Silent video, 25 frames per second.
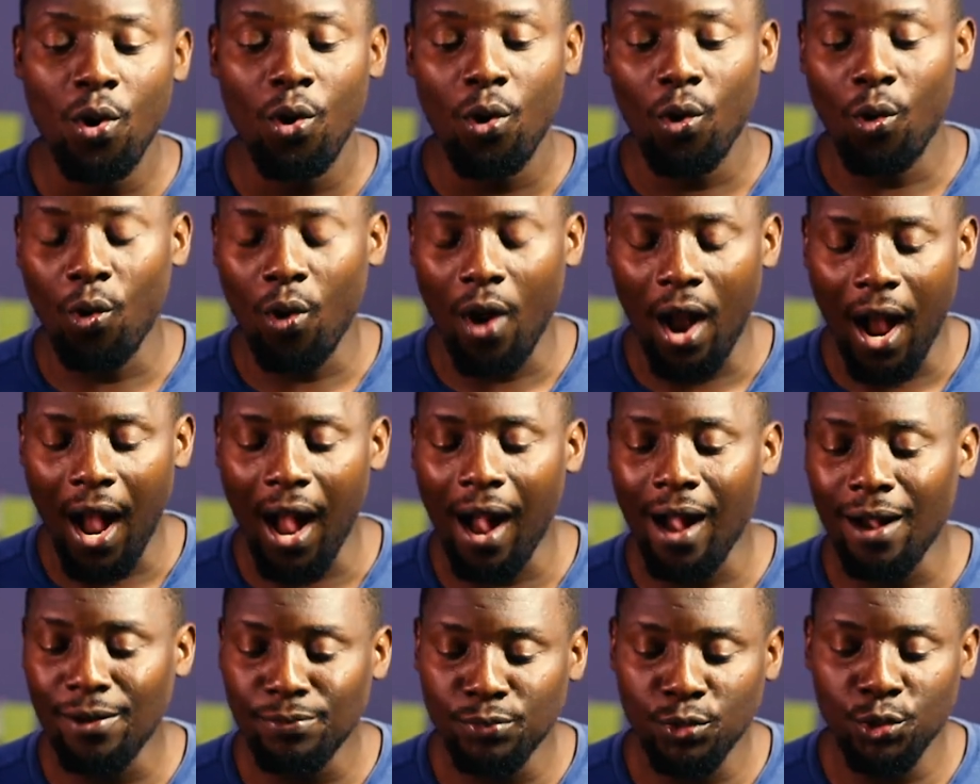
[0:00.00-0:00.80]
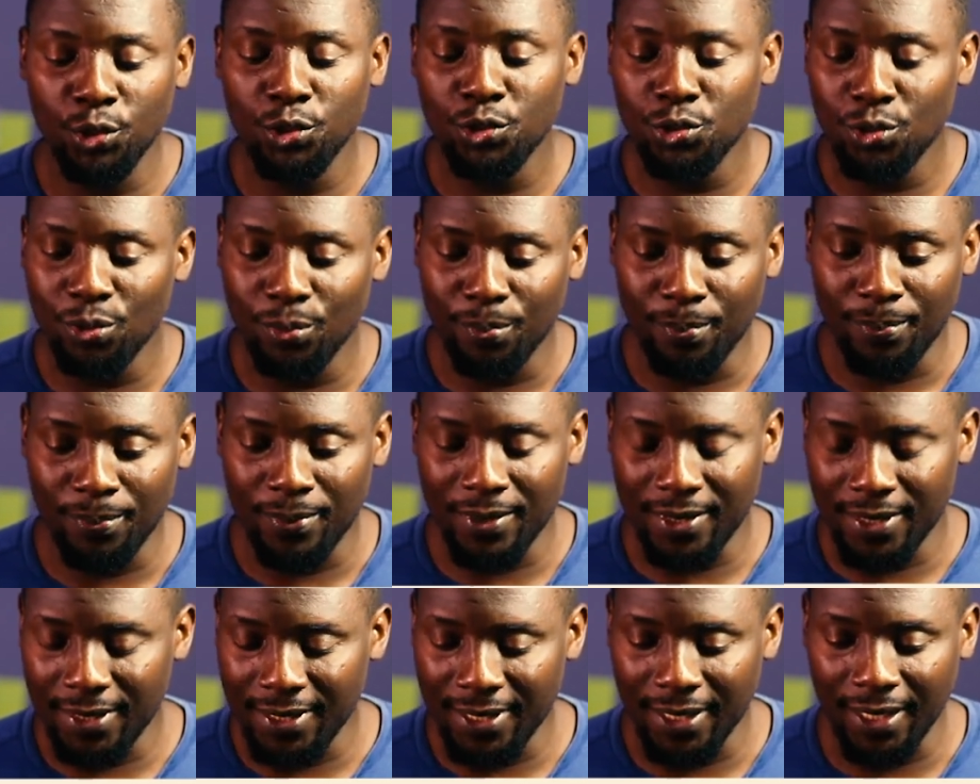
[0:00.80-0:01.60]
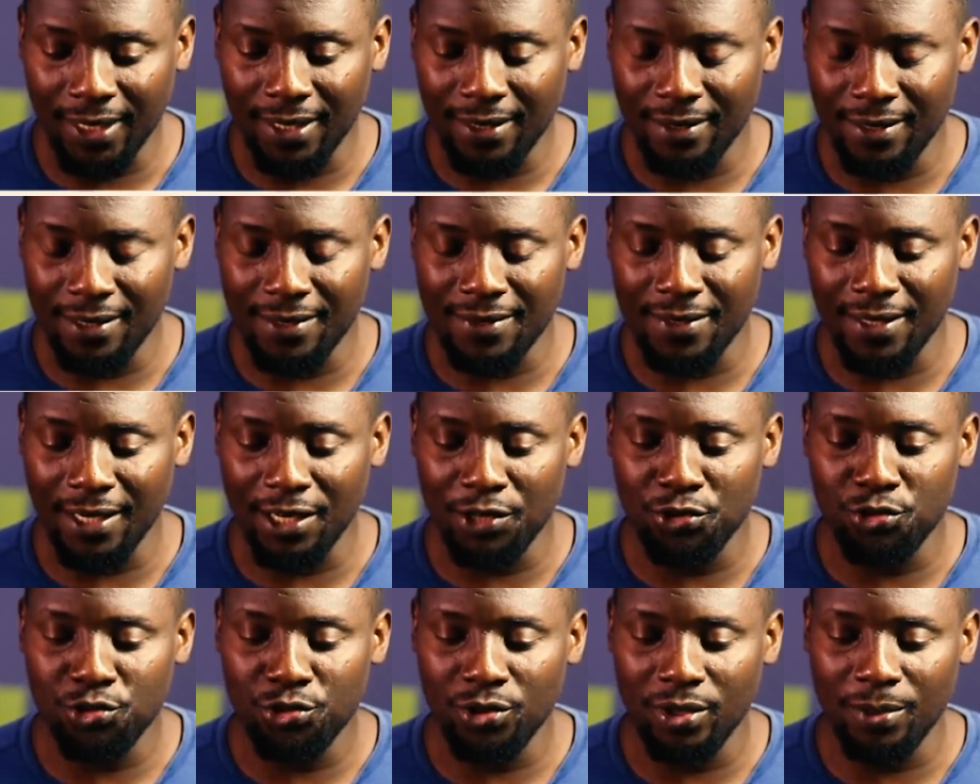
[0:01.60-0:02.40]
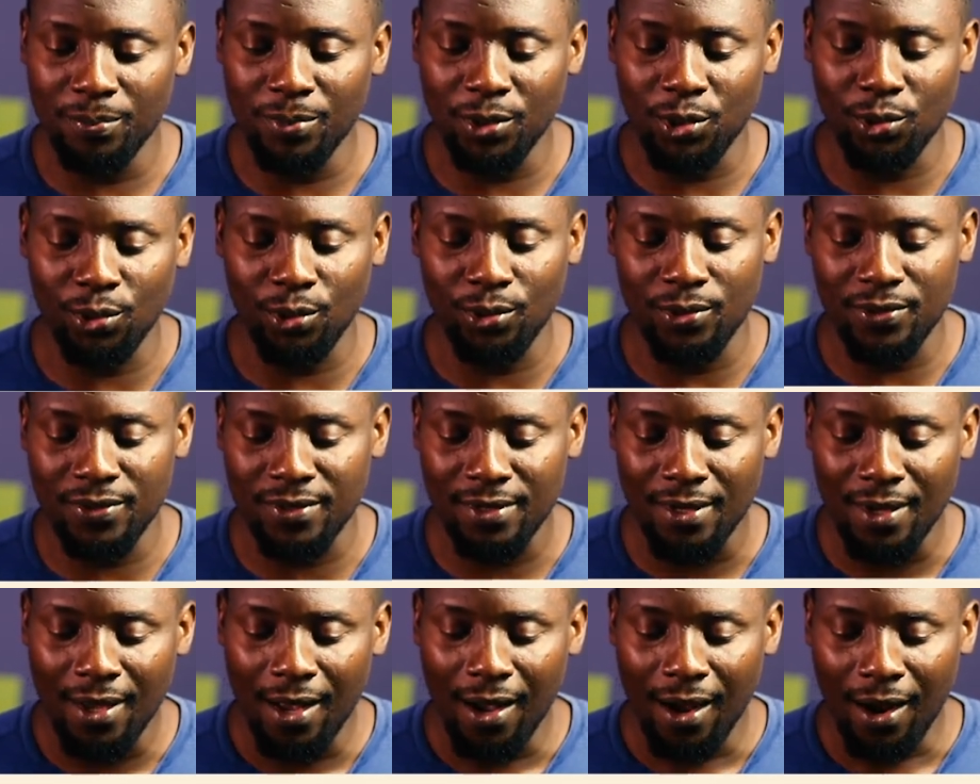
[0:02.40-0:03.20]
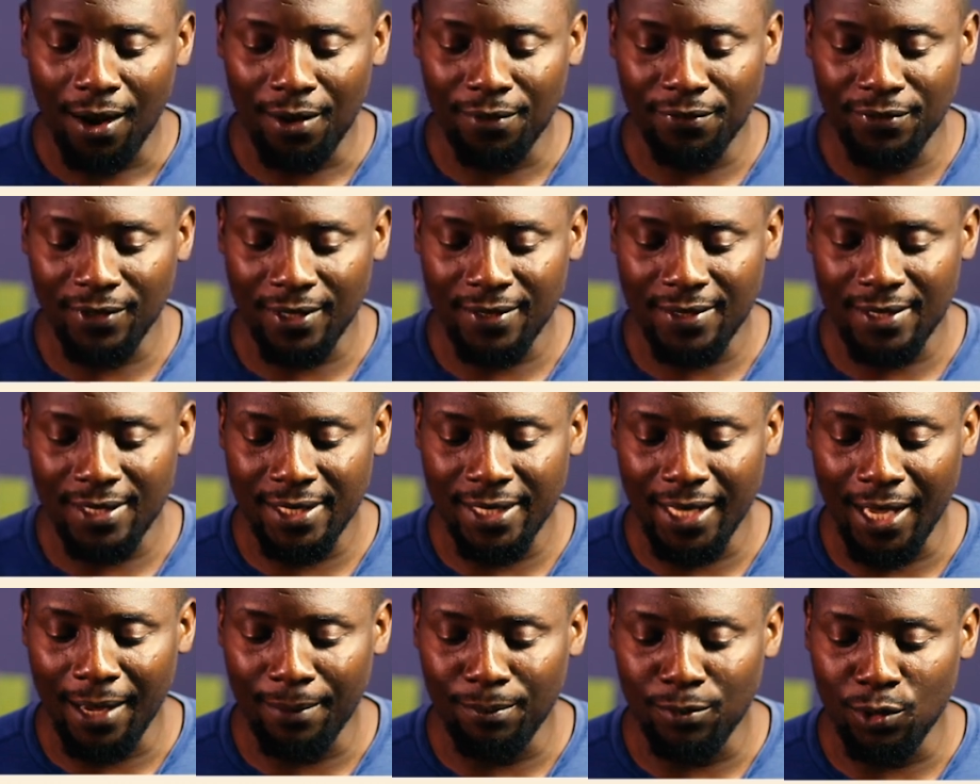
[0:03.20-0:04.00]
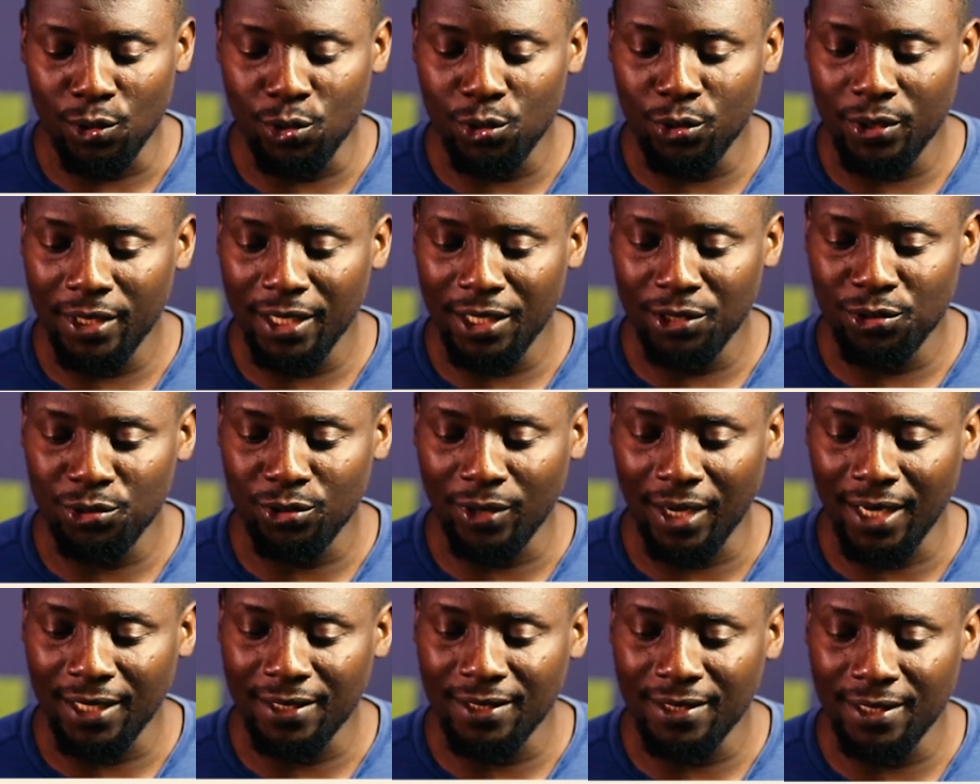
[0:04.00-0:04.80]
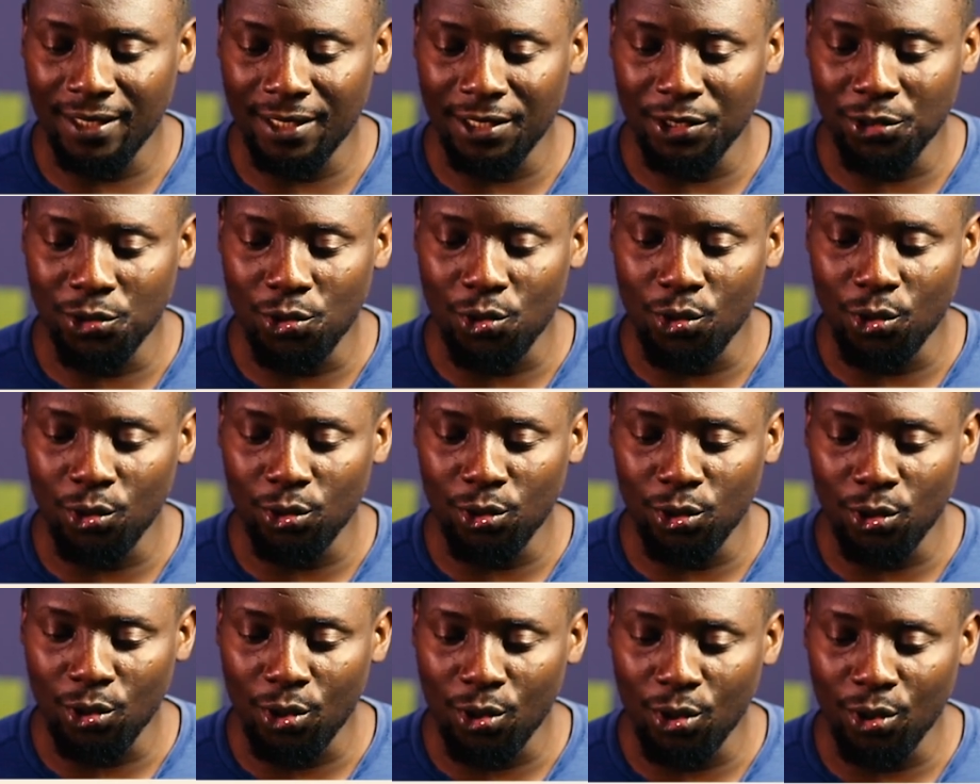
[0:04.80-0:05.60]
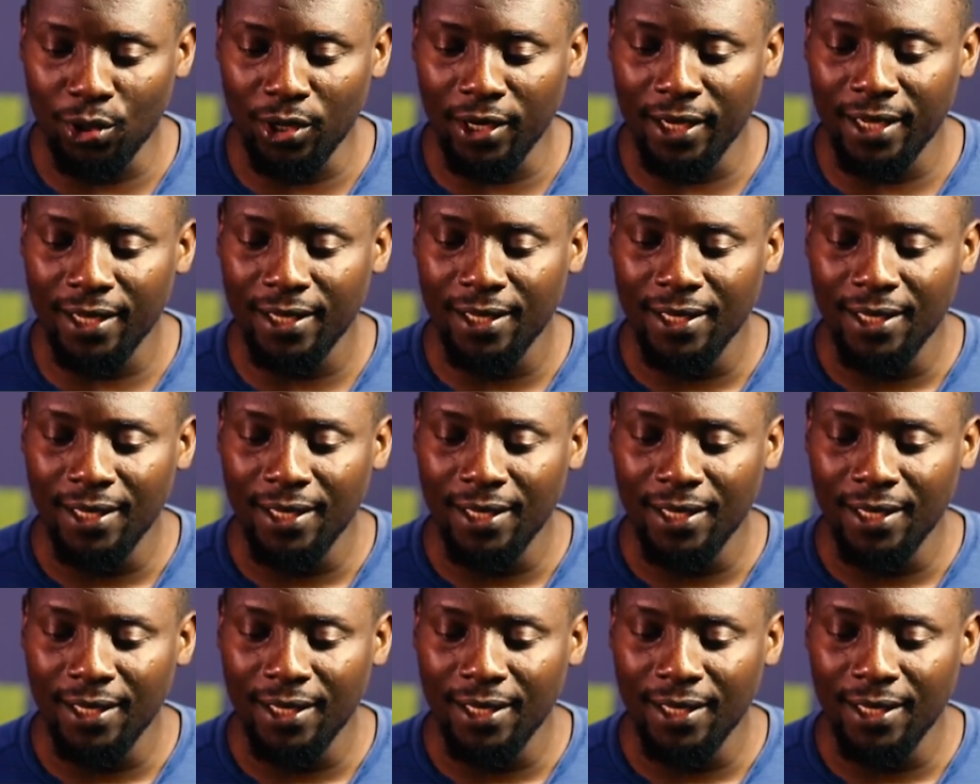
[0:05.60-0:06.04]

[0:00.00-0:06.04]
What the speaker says: or how I'm going to take this entry, because obviously I'm looking to actually go long.